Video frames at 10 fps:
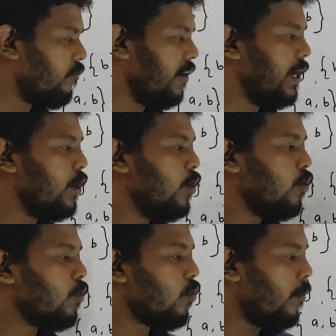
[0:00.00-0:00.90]

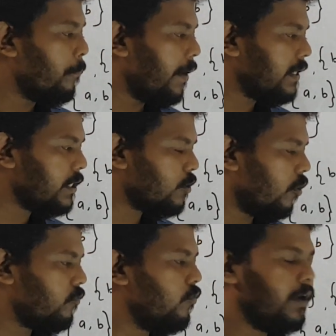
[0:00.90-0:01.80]
A comprises
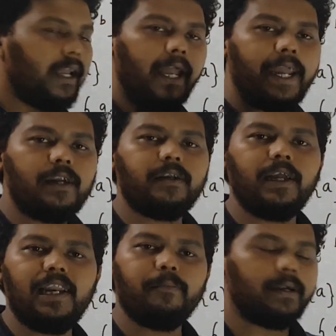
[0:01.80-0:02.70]
of
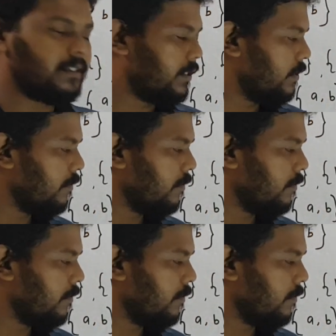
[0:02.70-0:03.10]
8 elements,